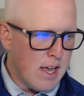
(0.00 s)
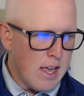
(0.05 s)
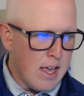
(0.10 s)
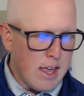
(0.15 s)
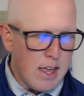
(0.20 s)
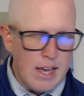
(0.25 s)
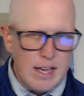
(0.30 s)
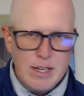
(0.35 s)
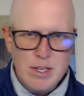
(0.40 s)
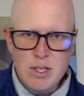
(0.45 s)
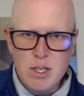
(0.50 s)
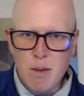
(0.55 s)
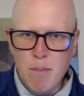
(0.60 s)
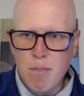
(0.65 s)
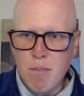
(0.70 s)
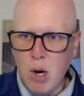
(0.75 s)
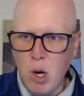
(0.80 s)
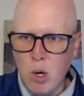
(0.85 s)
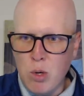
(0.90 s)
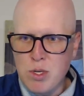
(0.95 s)
It's the
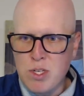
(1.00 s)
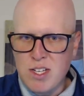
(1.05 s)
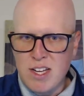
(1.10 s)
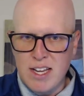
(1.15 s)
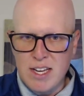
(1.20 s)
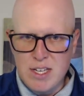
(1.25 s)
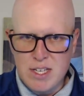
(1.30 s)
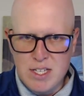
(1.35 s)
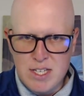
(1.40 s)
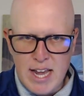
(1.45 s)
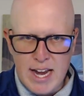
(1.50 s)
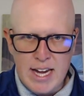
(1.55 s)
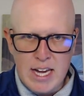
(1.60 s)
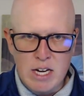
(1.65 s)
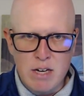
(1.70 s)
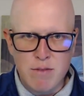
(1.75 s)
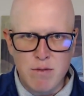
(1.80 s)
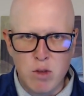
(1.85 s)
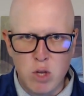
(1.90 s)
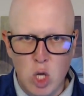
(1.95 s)
most
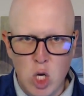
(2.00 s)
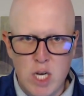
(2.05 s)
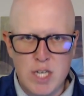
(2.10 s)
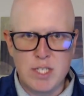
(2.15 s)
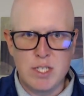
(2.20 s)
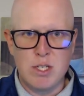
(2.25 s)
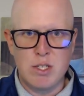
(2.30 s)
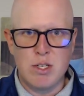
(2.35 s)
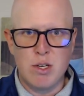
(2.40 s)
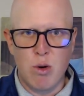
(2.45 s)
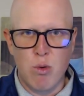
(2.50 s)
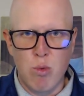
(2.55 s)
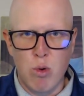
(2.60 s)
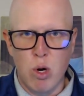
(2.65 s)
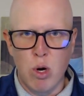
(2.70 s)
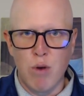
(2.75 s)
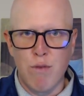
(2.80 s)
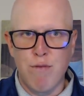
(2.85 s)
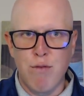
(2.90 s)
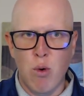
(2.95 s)
consecutive losses in a
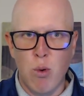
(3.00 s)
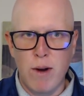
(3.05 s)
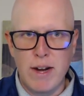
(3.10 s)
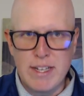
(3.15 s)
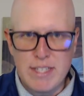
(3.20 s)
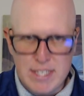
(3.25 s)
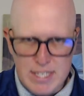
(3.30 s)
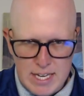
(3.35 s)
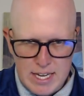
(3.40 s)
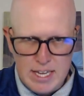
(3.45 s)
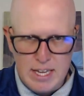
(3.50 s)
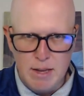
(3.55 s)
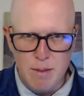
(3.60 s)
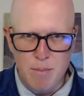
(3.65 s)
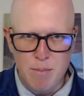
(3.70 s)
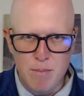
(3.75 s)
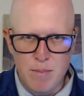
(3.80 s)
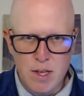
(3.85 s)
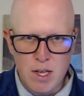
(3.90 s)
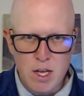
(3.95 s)
row for a
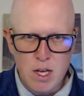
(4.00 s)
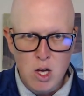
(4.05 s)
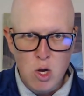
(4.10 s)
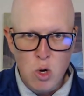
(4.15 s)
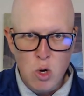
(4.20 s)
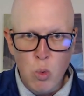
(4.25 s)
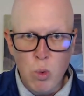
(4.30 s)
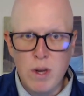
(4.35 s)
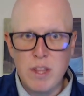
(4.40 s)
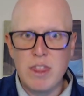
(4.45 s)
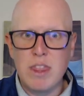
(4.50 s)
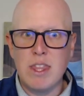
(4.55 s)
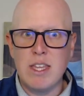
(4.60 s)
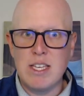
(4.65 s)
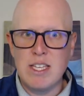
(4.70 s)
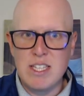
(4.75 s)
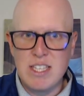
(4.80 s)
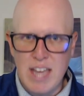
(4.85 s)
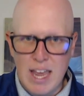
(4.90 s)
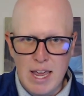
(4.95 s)
team with the
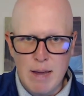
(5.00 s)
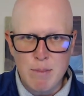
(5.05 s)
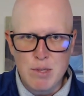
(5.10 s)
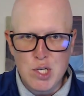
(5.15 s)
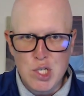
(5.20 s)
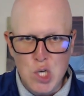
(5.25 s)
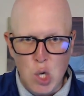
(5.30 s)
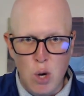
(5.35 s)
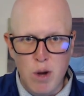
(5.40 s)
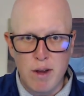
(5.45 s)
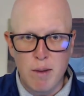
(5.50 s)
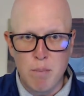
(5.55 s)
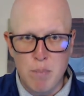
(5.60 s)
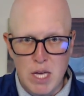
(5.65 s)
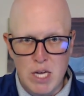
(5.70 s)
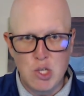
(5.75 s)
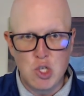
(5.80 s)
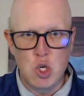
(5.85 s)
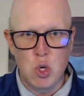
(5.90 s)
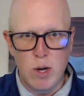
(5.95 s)
same starting
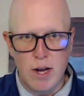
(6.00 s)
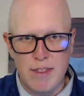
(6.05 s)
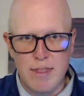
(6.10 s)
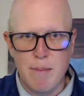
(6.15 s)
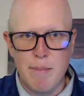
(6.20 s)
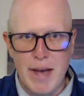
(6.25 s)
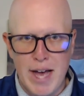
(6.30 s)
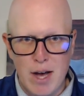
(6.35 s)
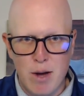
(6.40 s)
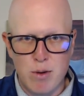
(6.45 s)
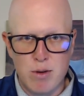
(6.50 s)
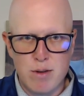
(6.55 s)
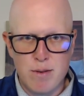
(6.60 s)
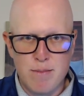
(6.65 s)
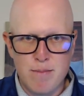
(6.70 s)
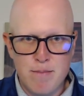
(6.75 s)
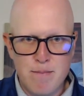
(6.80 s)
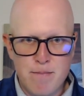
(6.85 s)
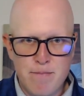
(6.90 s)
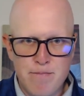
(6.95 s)
pitcher on the mound.
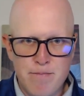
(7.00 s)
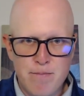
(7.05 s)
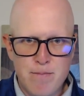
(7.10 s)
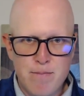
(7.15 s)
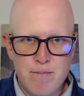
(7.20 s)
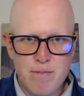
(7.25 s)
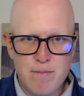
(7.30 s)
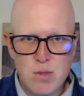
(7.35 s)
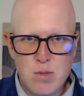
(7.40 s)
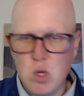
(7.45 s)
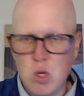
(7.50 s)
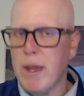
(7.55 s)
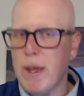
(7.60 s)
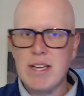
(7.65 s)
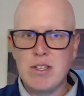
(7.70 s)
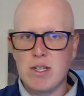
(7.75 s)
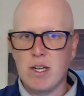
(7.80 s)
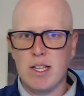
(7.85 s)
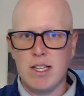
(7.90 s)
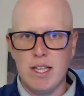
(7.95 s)
So
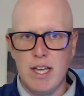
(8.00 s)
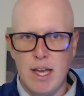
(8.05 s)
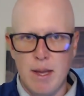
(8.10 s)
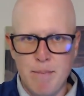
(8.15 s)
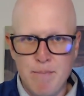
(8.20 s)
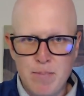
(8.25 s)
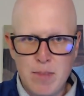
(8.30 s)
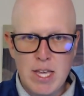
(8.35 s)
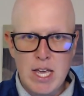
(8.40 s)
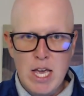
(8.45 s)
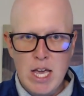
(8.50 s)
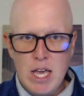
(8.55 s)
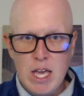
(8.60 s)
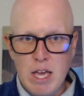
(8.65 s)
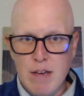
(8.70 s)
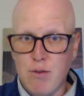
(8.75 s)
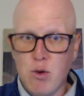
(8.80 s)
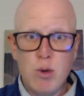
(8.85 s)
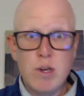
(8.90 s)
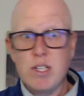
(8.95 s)
basically,
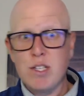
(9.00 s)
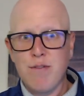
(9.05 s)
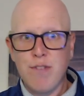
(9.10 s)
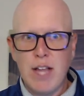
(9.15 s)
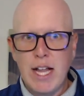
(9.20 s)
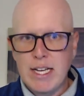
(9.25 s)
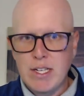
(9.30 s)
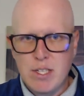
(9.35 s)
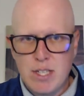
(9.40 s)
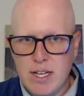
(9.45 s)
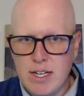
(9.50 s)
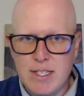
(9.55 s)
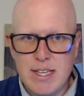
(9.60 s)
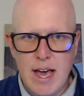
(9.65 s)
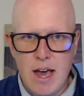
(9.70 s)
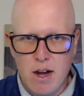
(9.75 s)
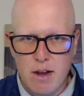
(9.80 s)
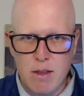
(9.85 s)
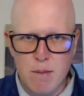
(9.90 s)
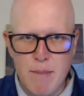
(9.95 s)
if Chris Flexen is
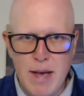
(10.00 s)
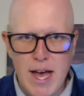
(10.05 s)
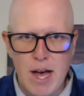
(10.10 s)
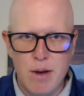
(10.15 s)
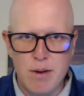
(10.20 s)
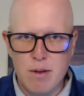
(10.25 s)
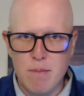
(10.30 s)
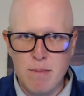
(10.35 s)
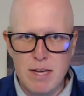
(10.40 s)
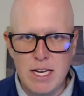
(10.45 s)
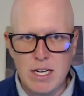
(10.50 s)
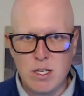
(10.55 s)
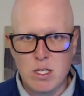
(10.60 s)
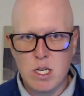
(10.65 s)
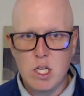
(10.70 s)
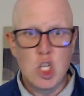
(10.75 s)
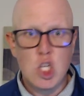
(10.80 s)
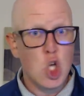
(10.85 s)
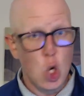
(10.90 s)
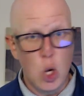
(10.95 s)
out on the mound, it means
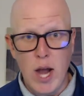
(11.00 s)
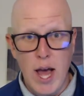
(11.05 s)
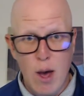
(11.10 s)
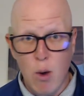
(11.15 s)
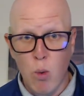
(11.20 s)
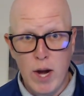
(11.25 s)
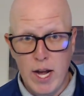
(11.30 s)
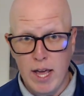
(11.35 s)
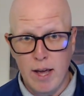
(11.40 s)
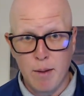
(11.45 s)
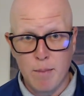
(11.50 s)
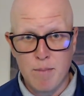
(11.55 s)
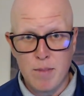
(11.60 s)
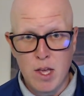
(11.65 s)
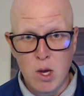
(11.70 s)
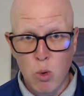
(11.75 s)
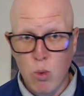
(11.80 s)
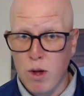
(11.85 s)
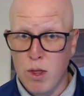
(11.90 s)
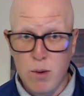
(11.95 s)
you're not winning,
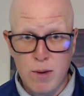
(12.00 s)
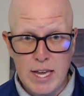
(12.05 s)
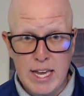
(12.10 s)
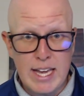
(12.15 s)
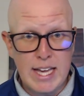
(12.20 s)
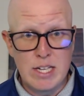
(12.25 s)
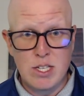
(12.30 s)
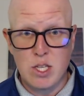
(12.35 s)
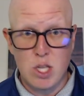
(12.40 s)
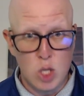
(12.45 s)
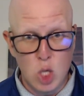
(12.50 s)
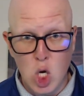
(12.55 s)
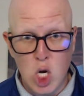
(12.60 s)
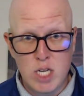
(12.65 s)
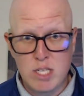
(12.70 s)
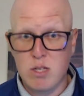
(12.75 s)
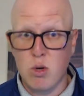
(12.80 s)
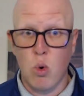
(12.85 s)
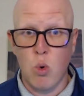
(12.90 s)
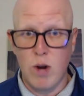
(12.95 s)
whether he gets the
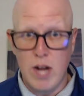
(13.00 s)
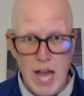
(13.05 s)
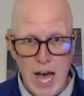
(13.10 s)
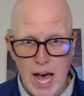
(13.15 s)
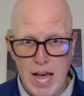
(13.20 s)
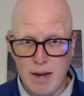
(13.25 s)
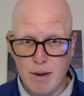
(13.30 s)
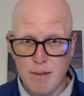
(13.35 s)
loss or not.